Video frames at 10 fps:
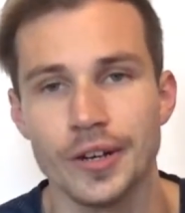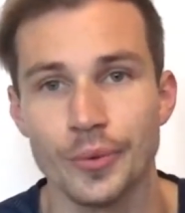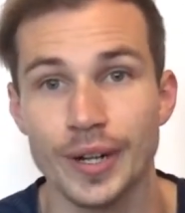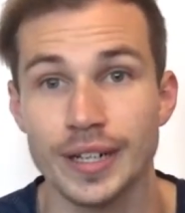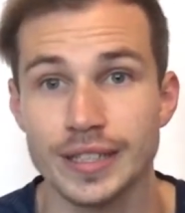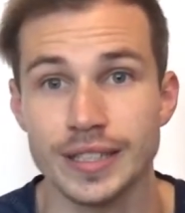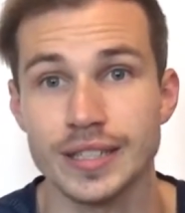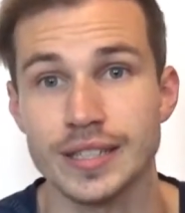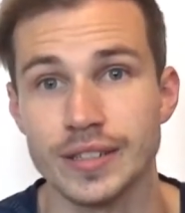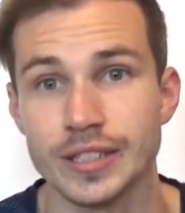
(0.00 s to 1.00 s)
Well,
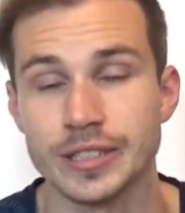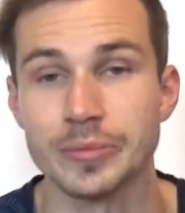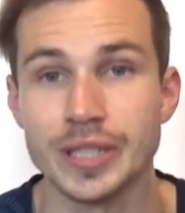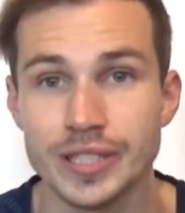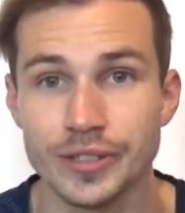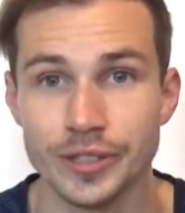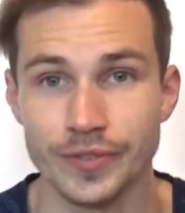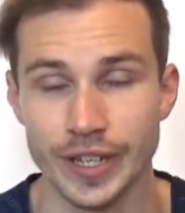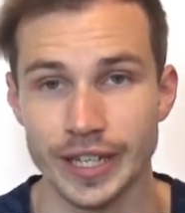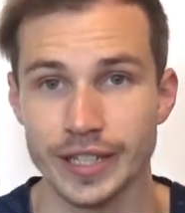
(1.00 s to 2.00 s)
this is going to be sort
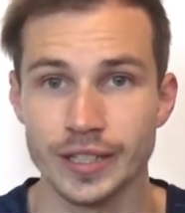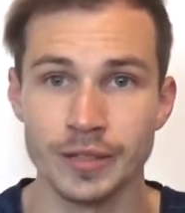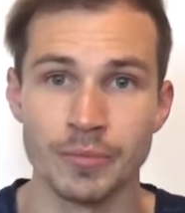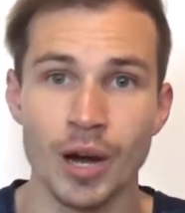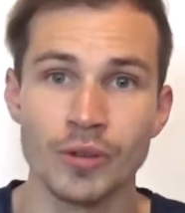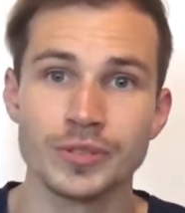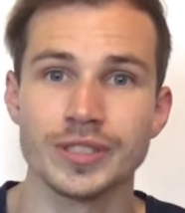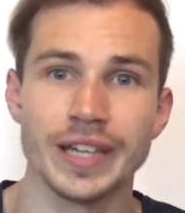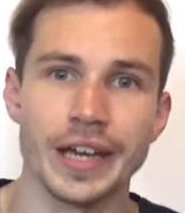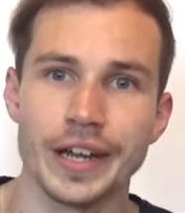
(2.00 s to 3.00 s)
of a
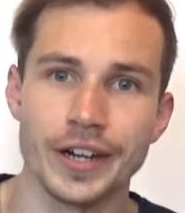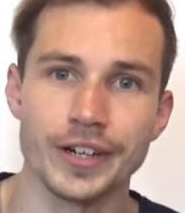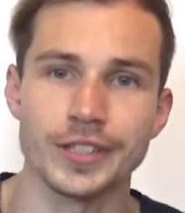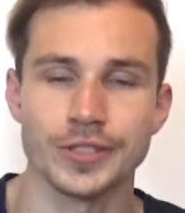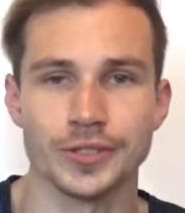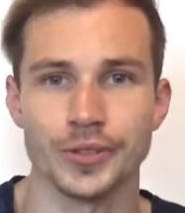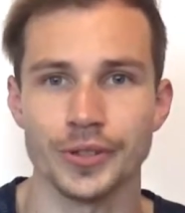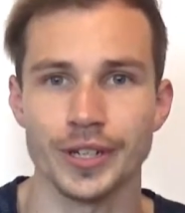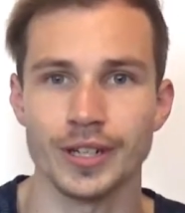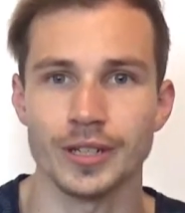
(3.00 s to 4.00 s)
mount care
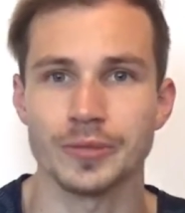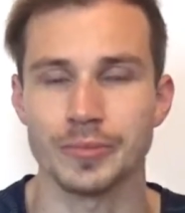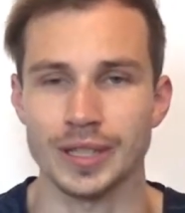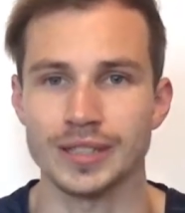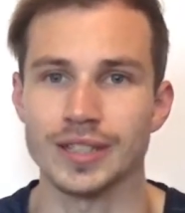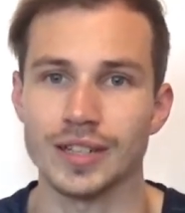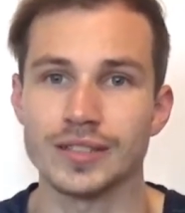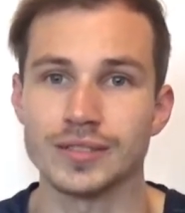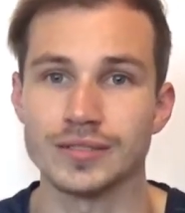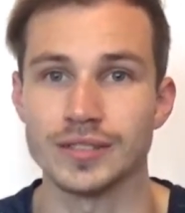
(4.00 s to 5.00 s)
tutorial, but
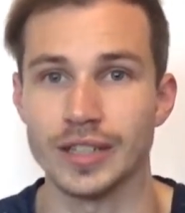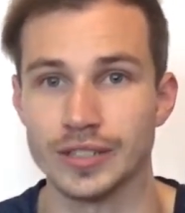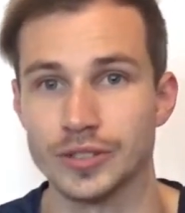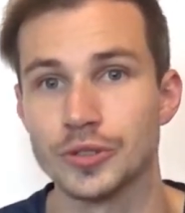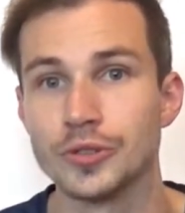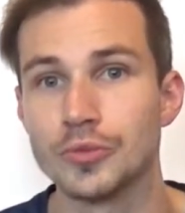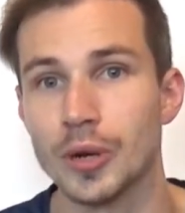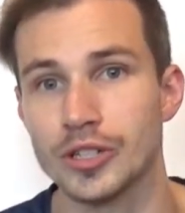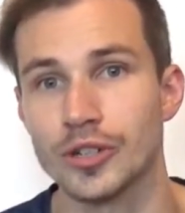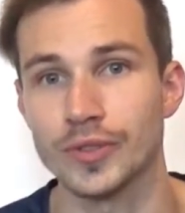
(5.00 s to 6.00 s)
not too
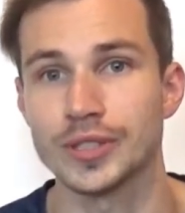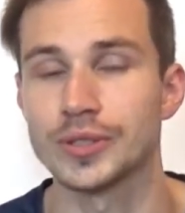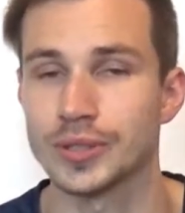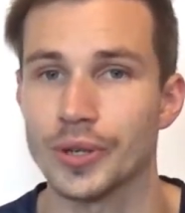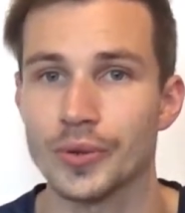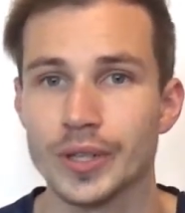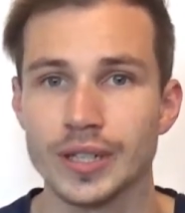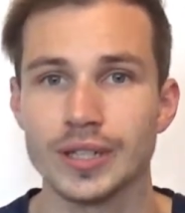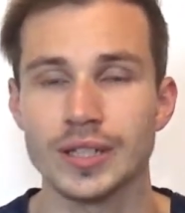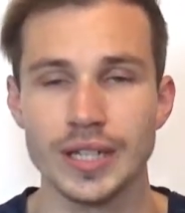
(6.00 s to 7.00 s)
much of a
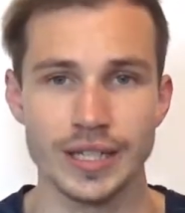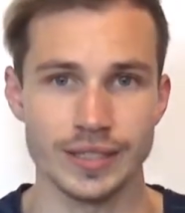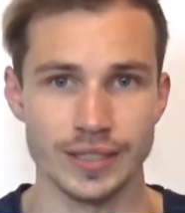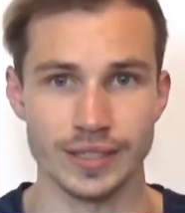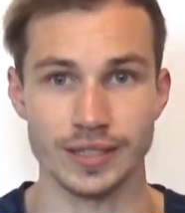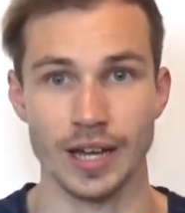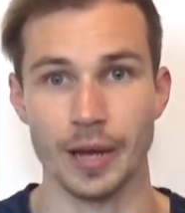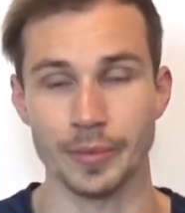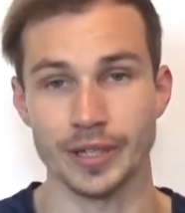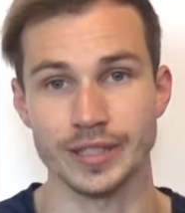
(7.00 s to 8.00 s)
tutorial, since
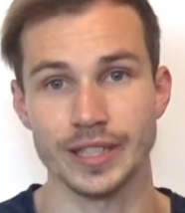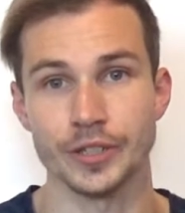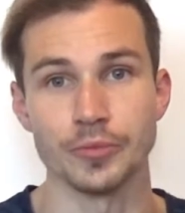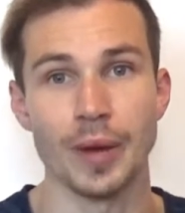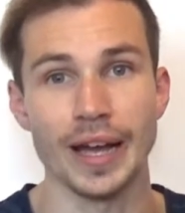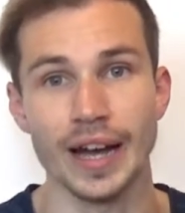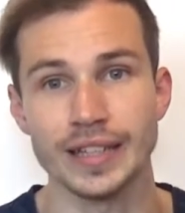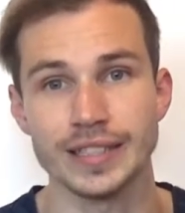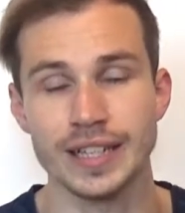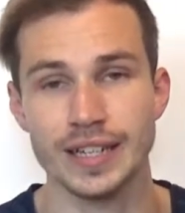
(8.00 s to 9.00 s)
I'm gonna tell you my
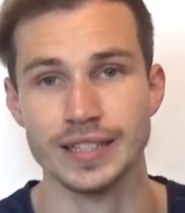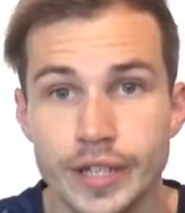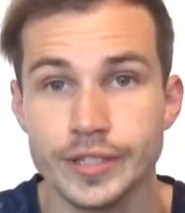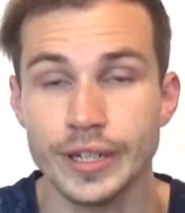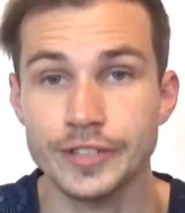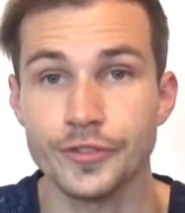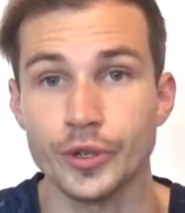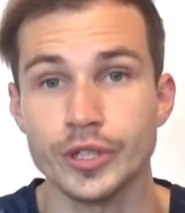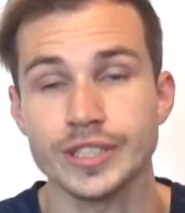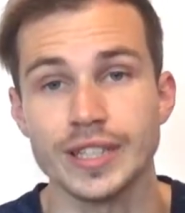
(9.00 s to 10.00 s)
ideas. So at
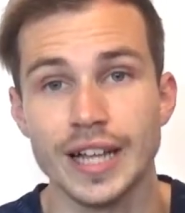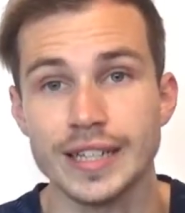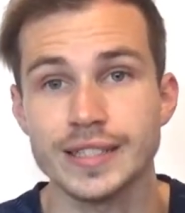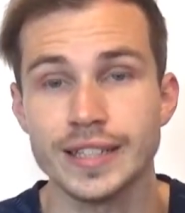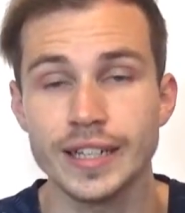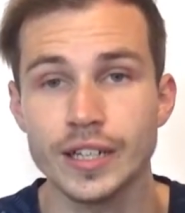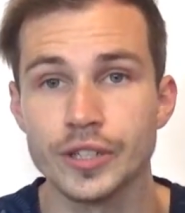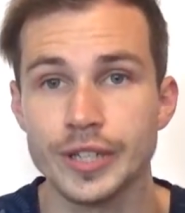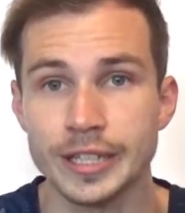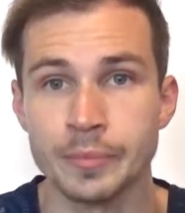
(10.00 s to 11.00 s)
first, let's take a
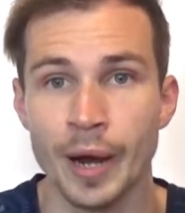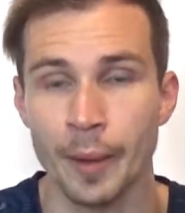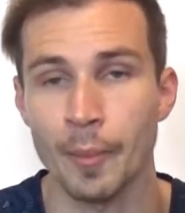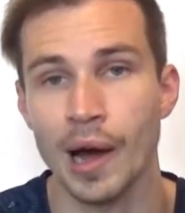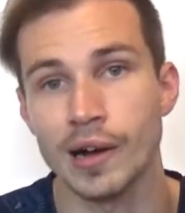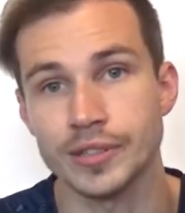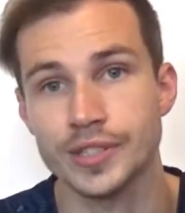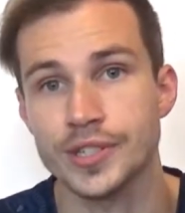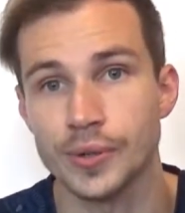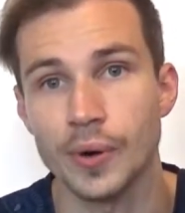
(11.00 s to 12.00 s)
look at my mounts.
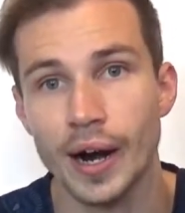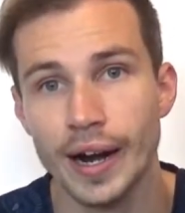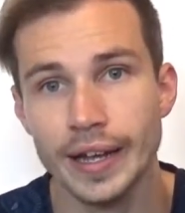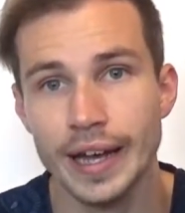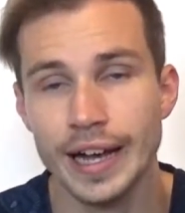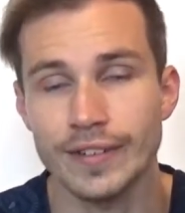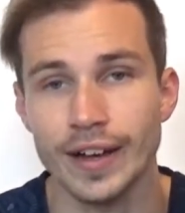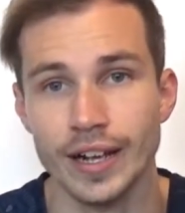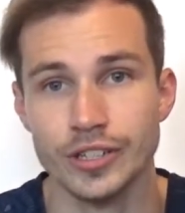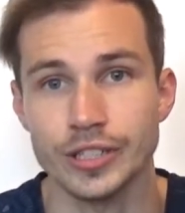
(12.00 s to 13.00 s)
So I have
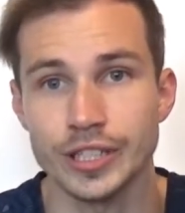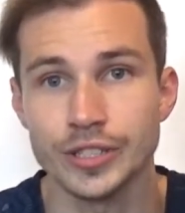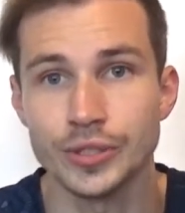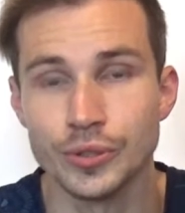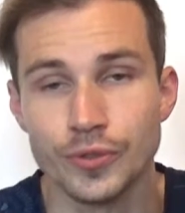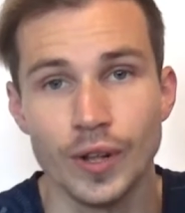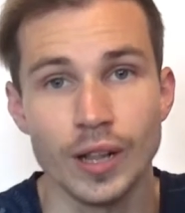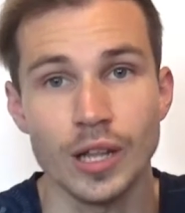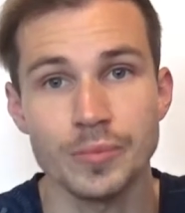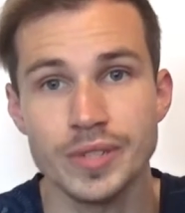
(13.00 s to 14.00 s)
actually two
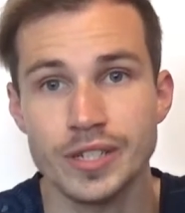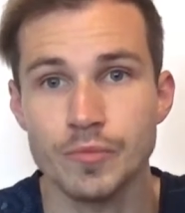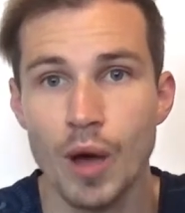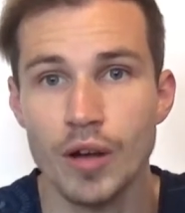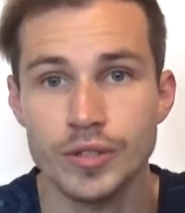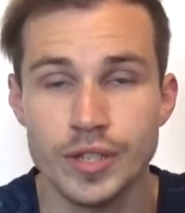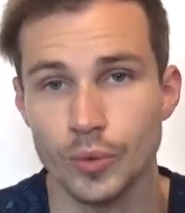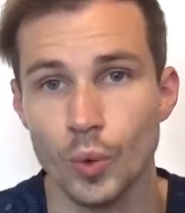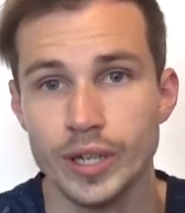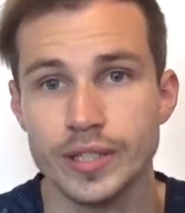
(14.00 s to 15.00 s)
Phalaenopsis mounts.
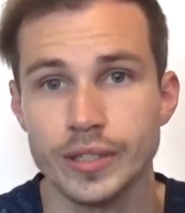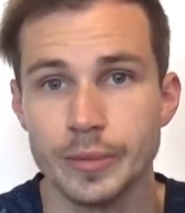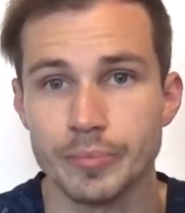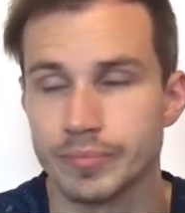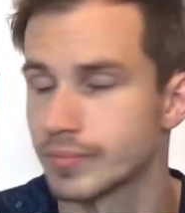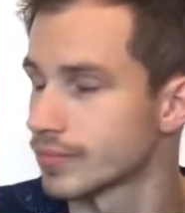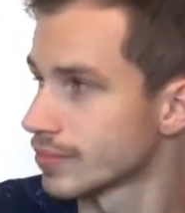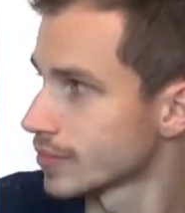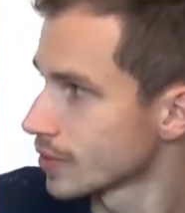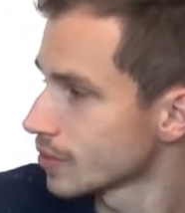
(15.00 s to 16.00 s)
One is on a...
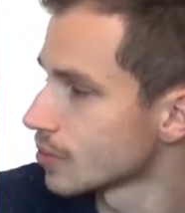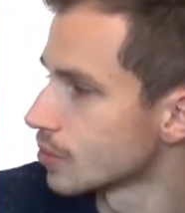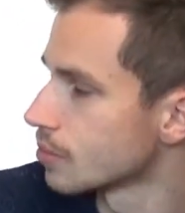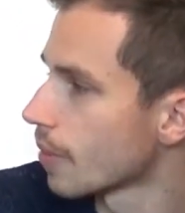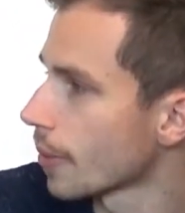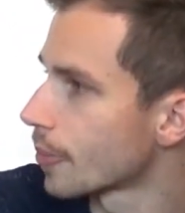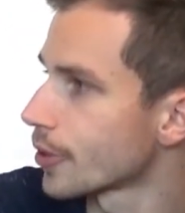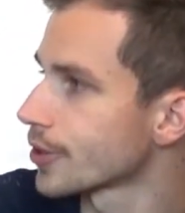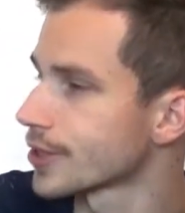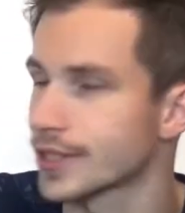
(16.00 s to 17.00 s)
Oh, my
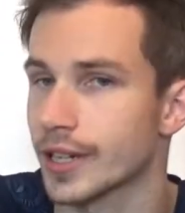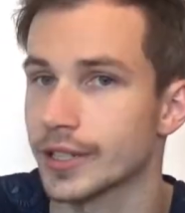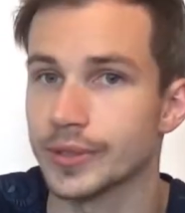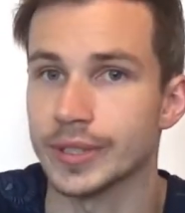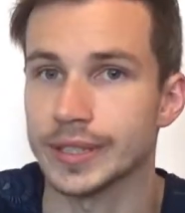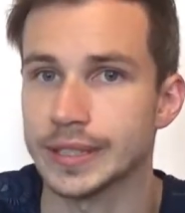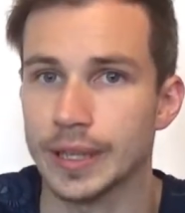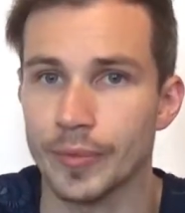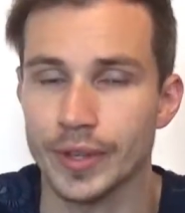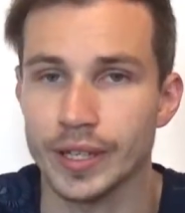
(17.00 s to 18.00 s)
birds are doing
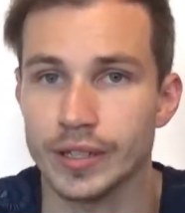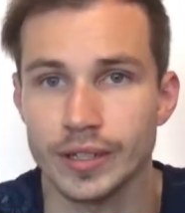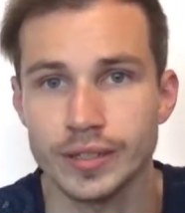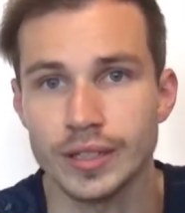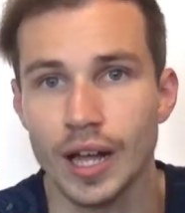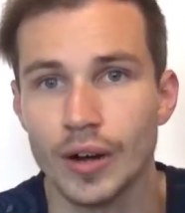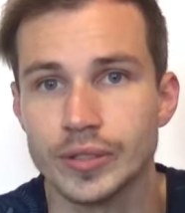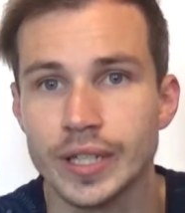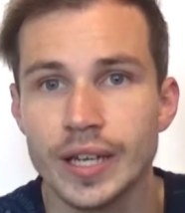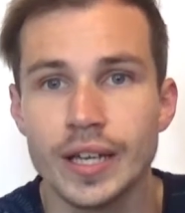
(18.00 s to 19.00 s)
something
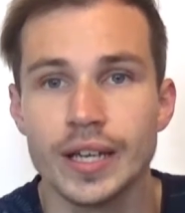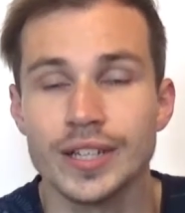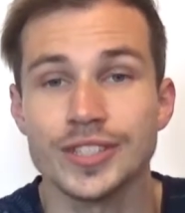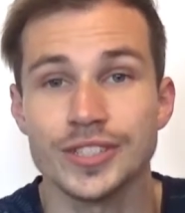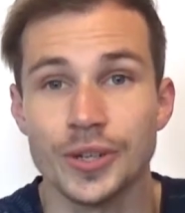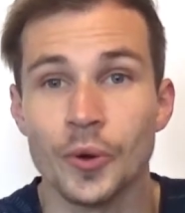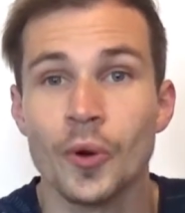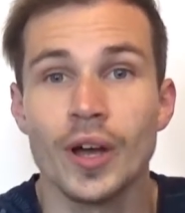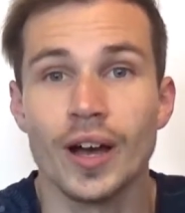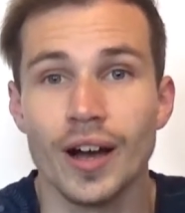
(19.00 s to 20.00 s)
loud. So
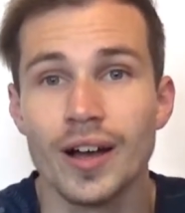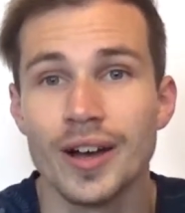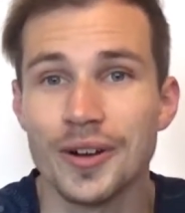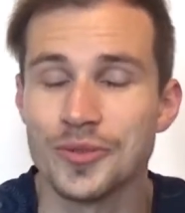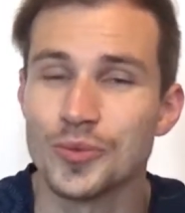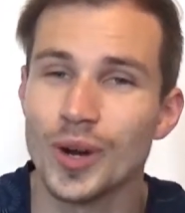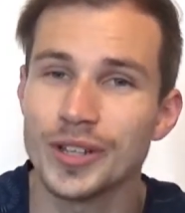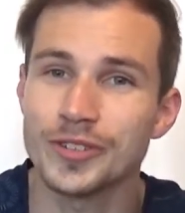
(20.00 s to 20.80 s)
one